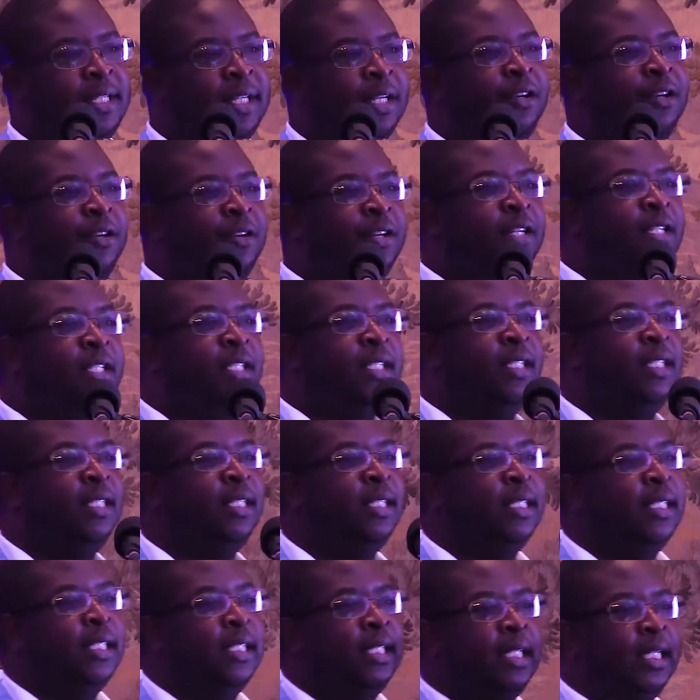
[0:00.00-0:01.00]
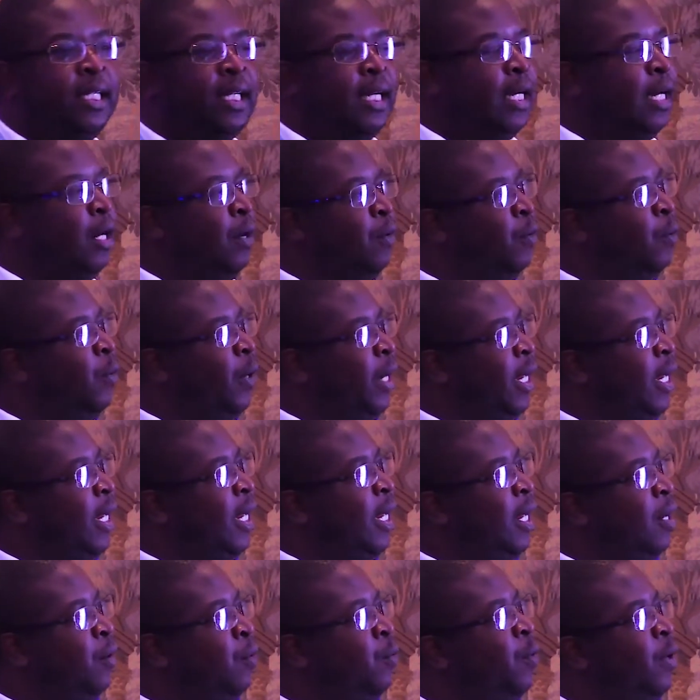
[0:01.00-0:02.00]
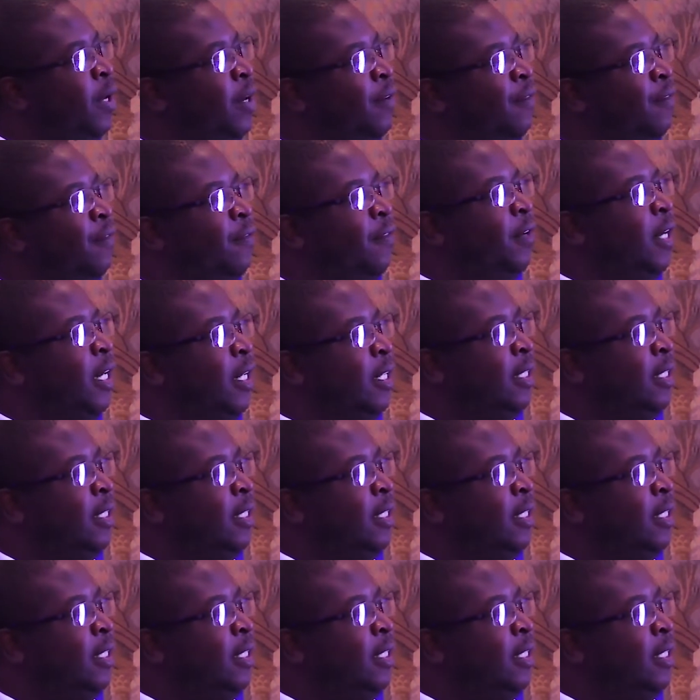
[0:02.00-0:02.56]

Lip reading: security, where we have